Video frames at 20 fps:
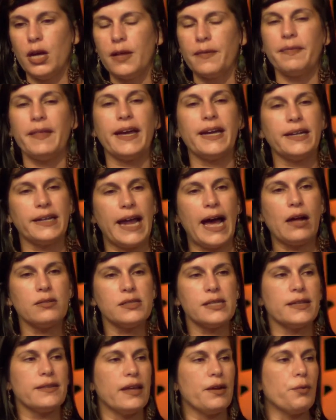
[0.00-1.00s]
they
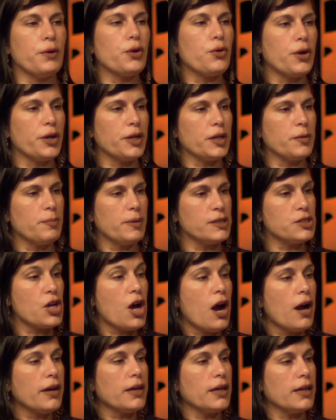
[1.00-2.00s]
announced that they were going to be
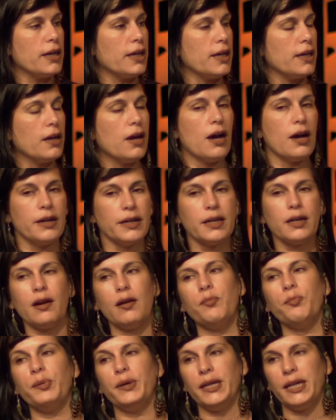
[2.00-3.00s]
targeting
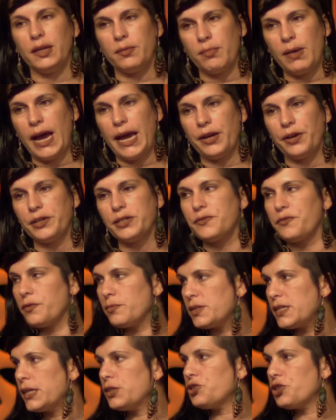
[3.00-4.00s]
unaccompanied minors from
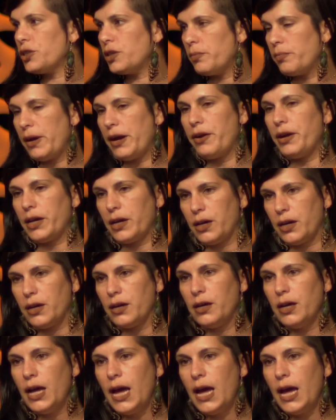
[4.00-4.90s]
Central America.